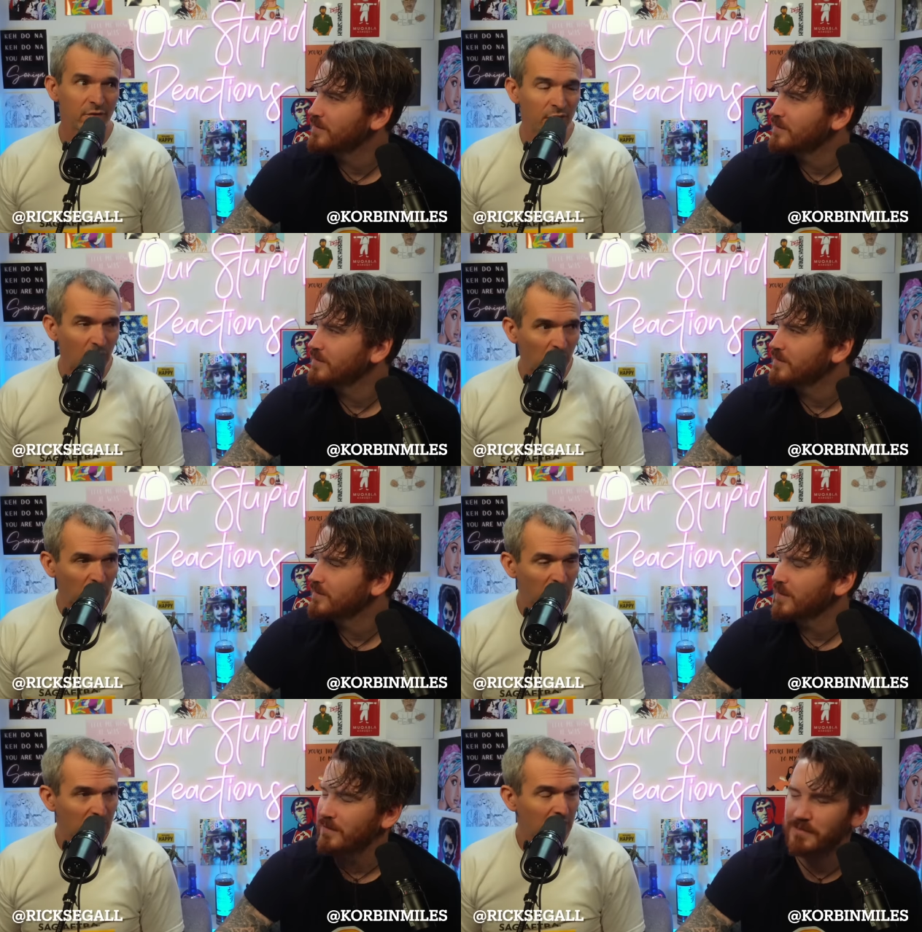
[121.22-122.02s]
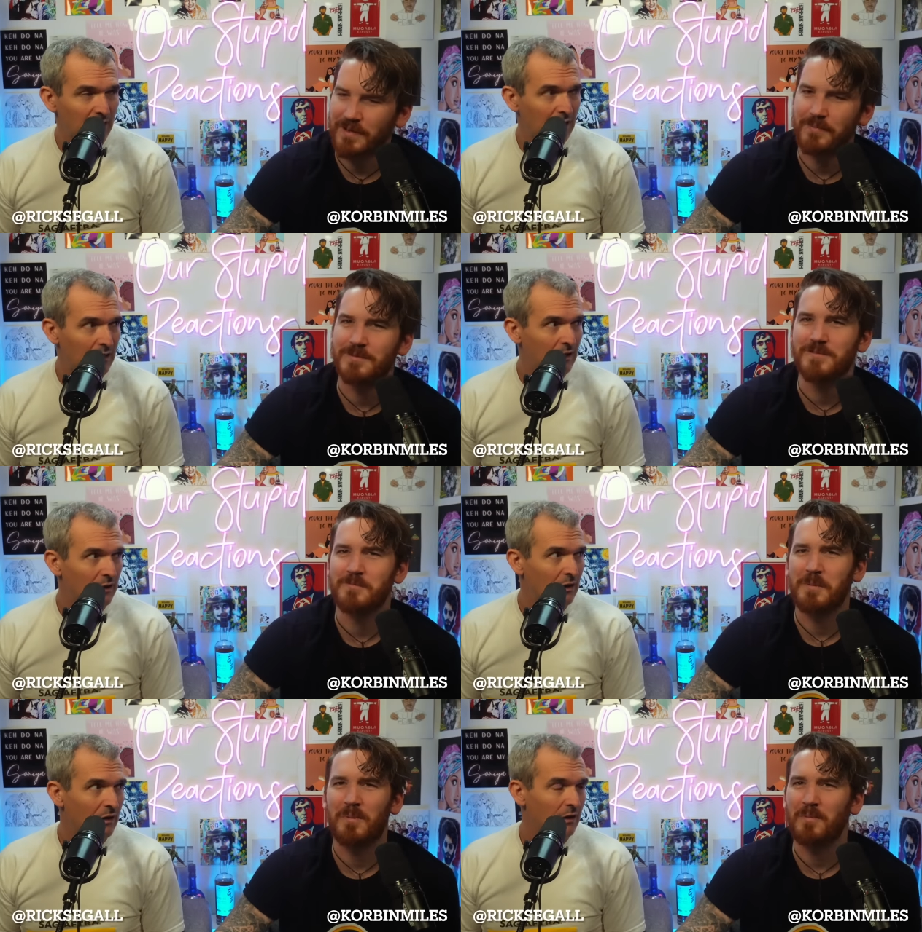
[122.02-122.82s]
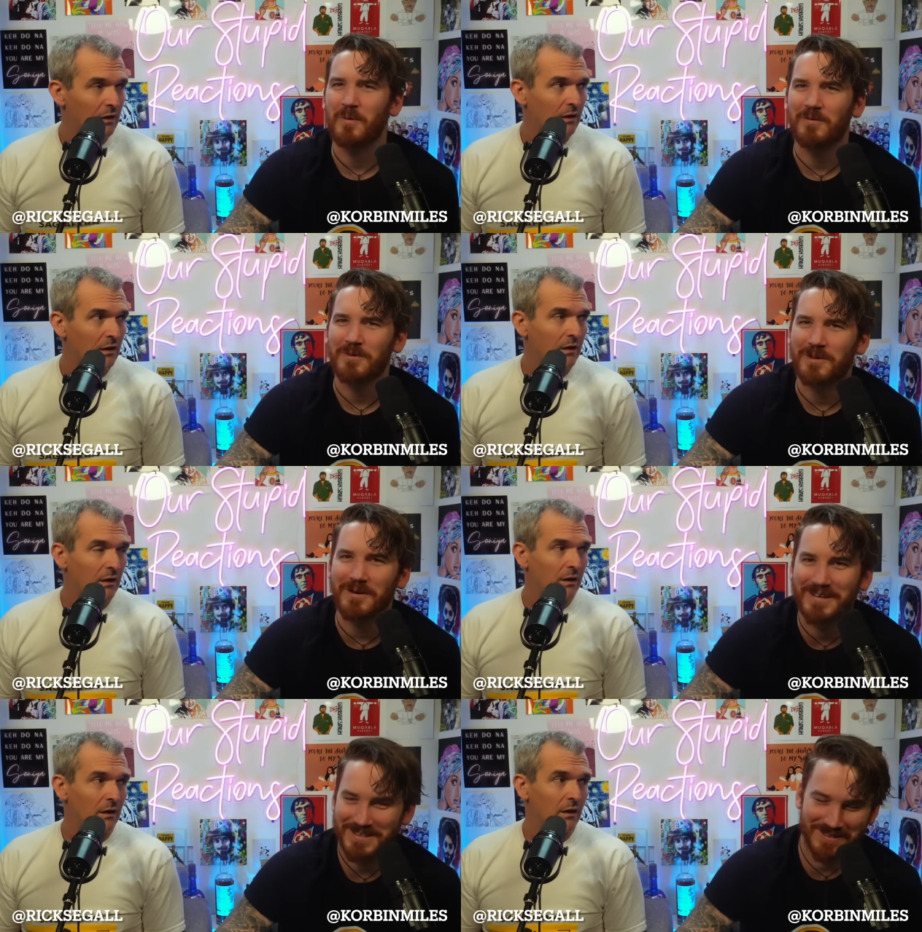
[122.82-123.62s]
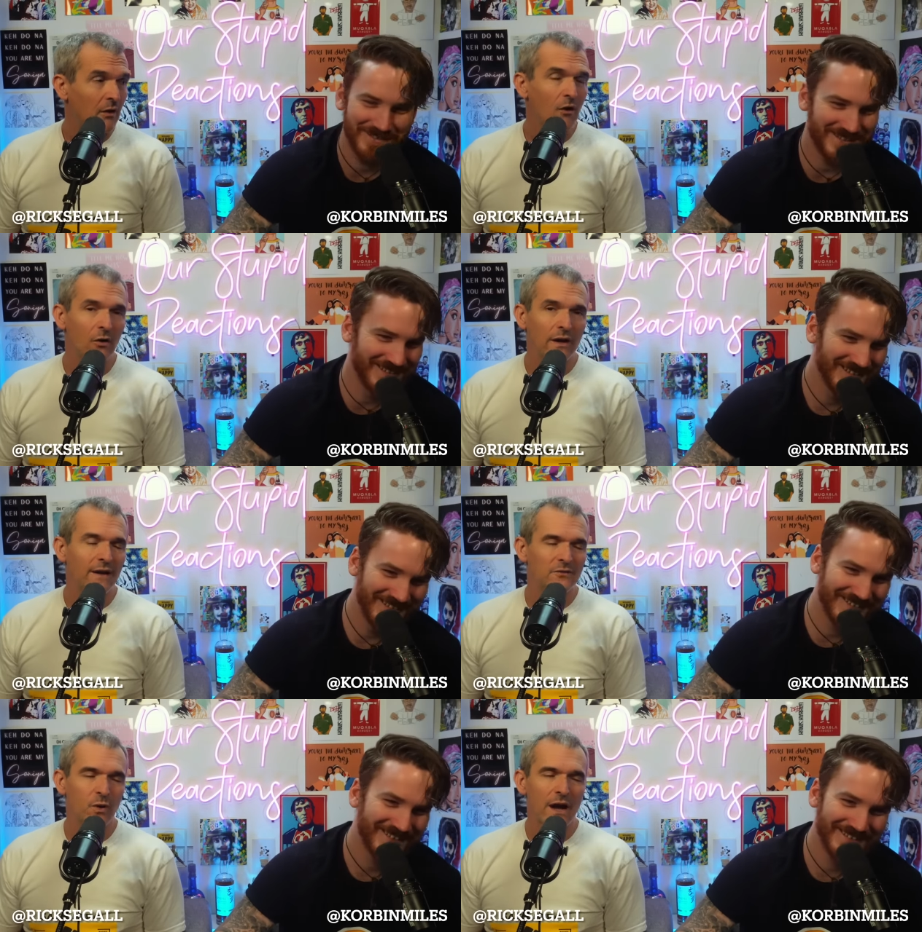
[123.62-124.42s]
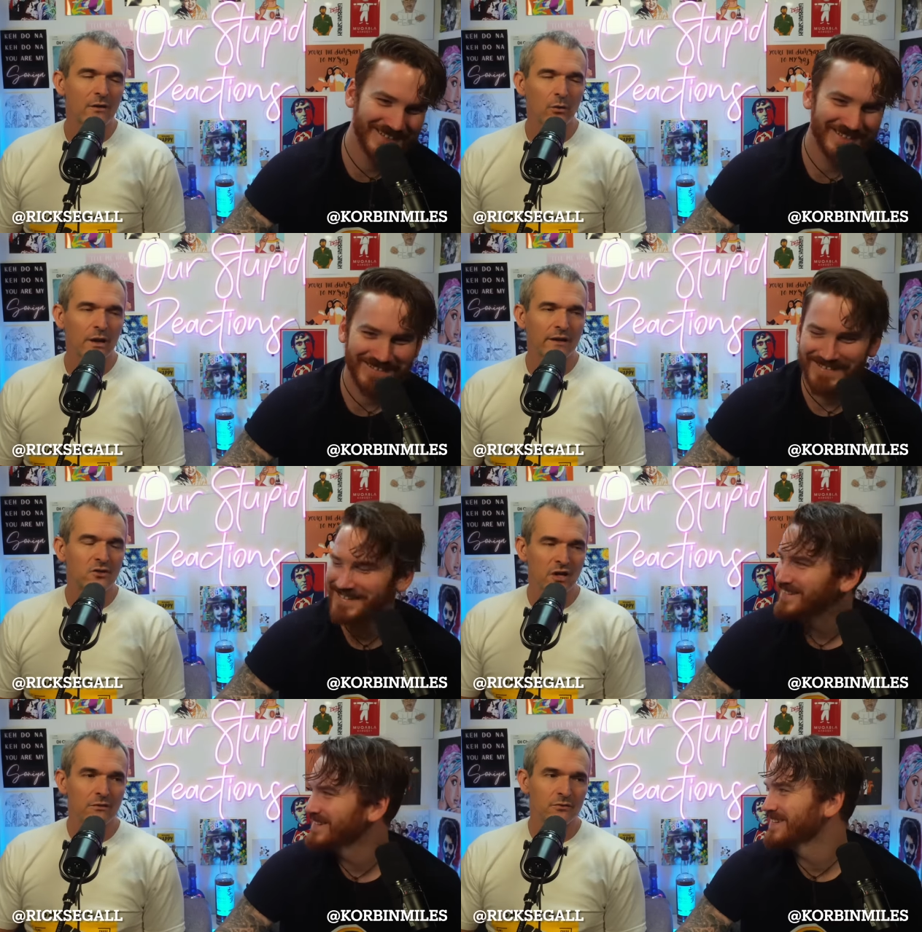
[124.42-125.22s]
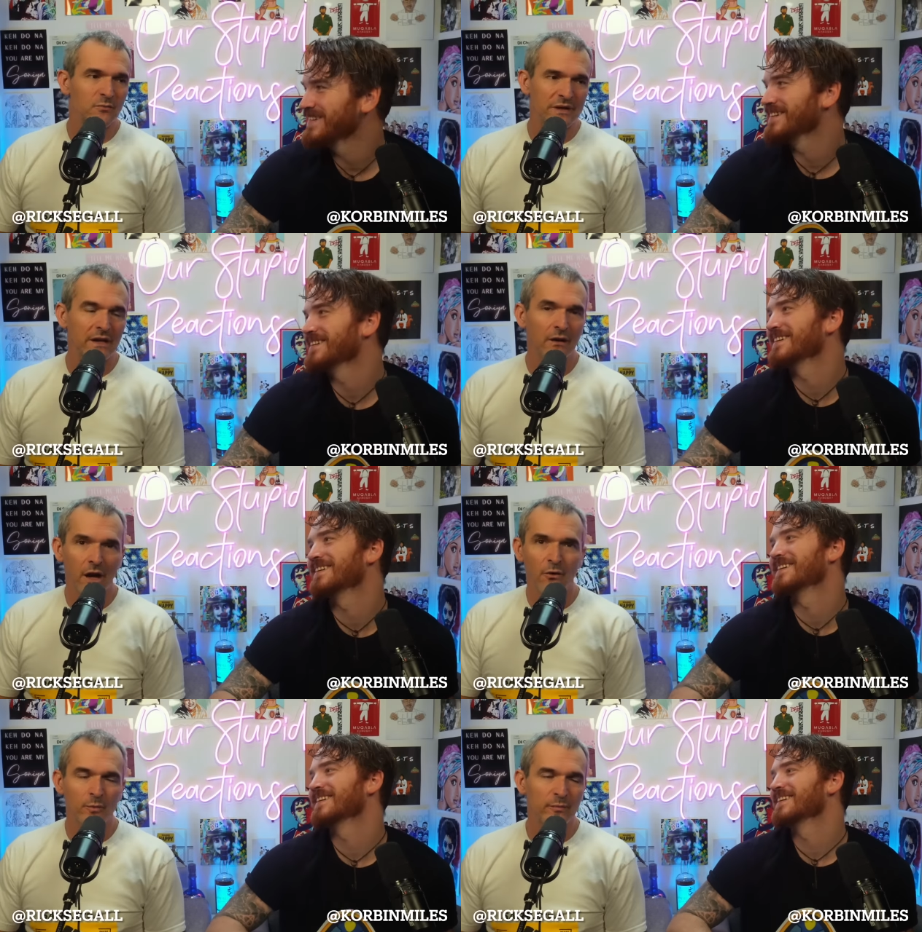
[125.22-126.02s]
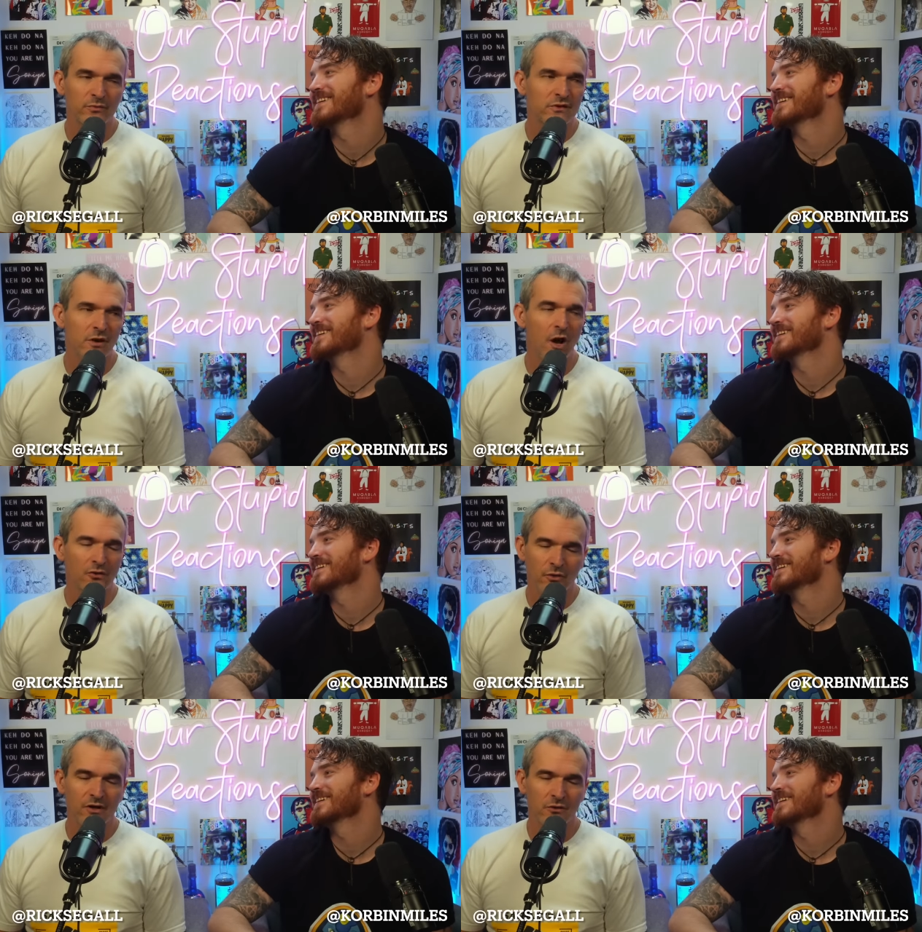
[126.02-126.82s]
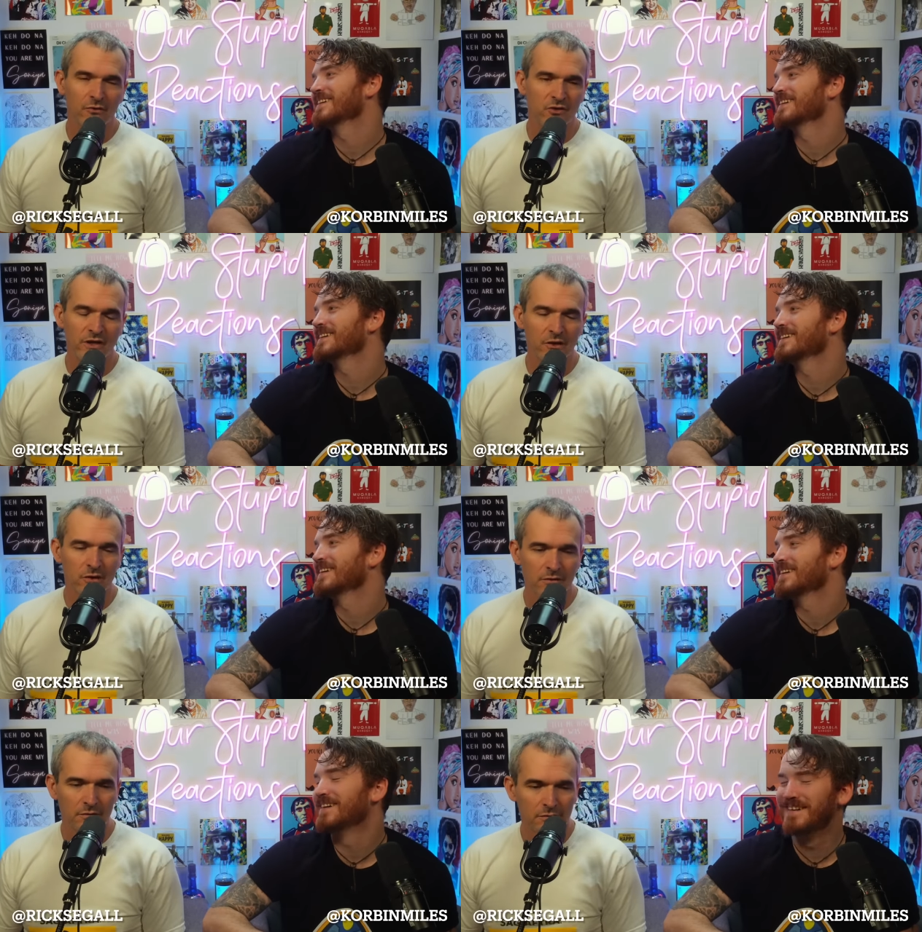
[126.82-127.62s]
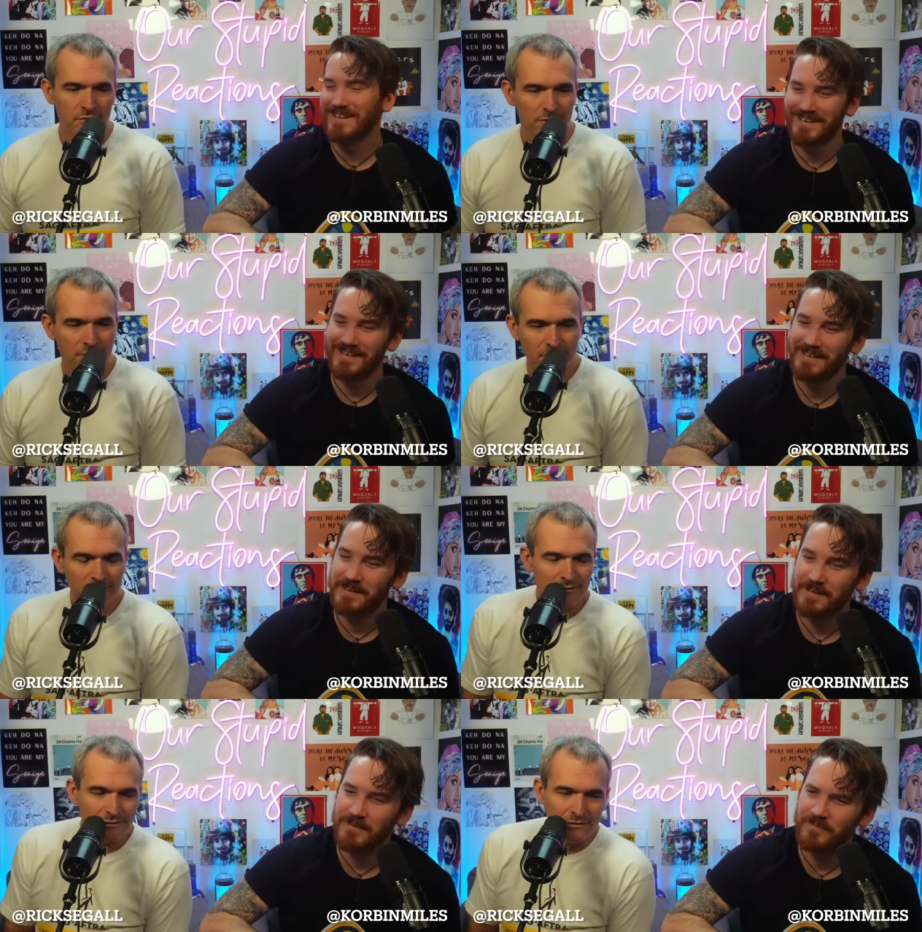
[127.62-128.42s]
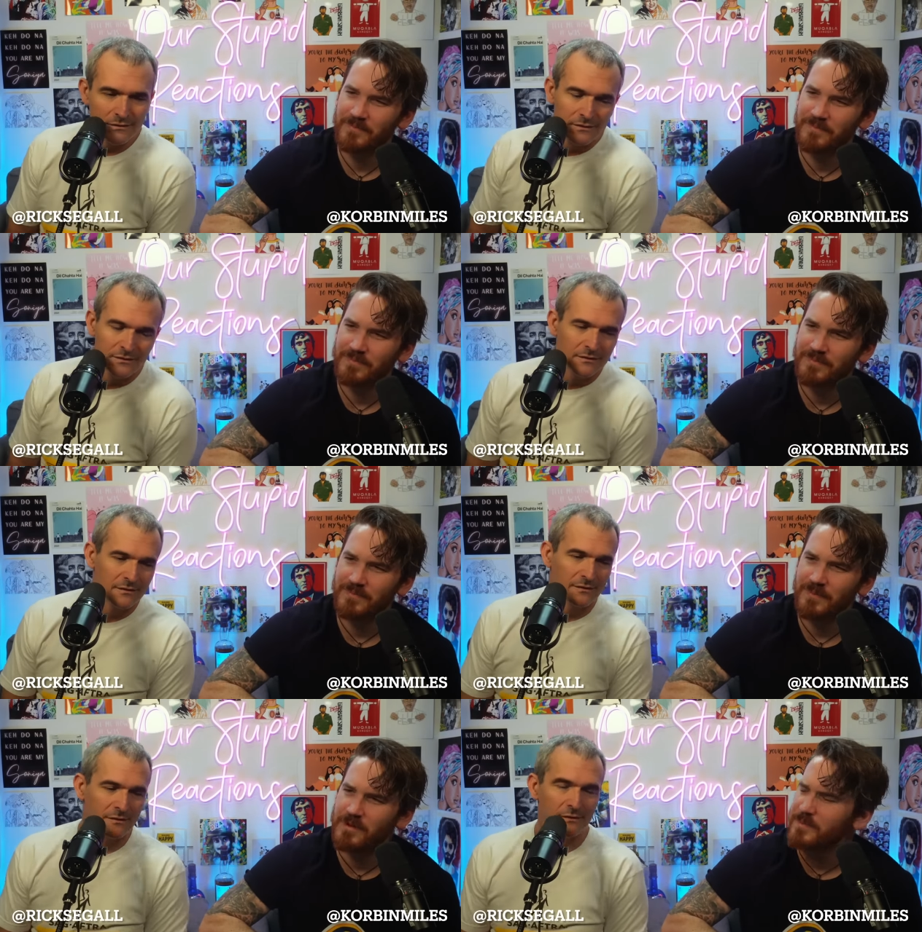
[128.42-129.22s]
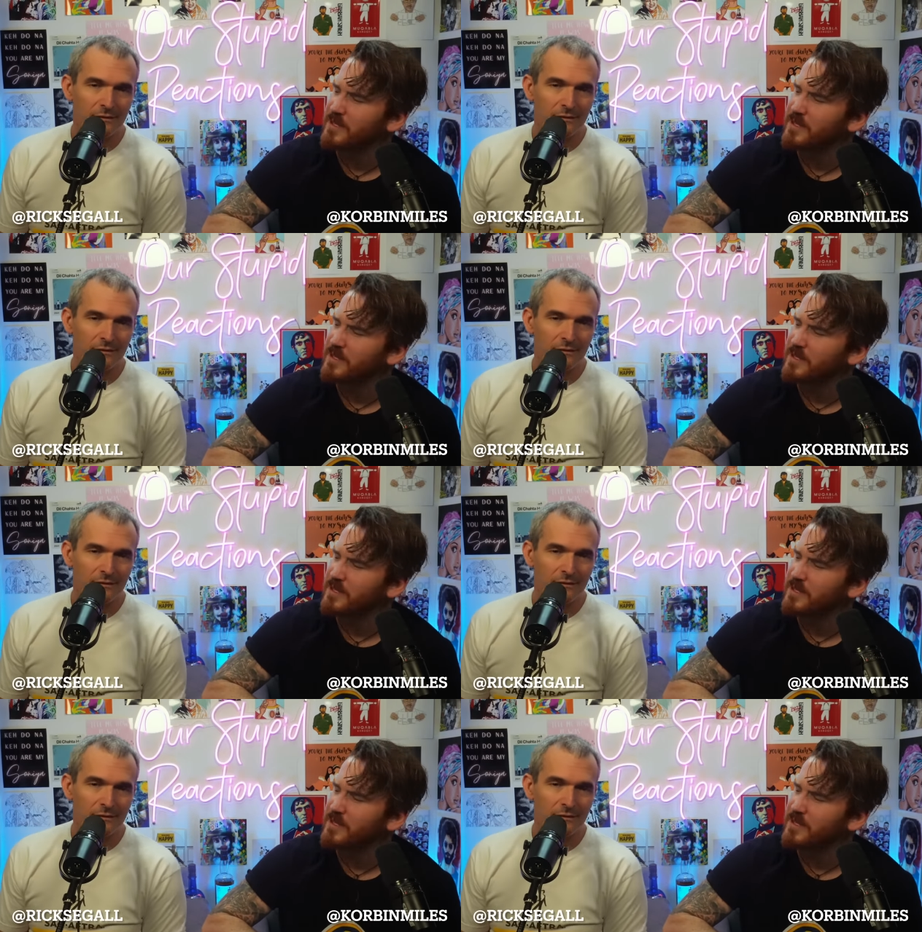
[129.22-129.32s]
Speaker 1: the film. I don't think anybody's going to remember it more for the car insurance. Oh, that's why I don't like jingles being other people's songs. Write your own jingle. What do you